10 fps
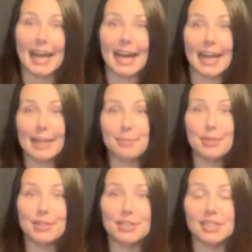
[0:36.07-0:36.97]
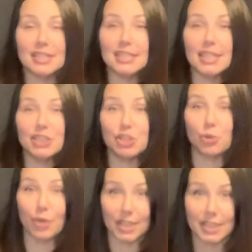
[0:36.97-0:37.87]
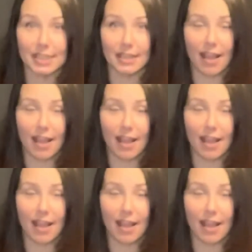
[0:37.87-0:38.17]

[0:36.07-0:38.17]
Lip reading: I personally source,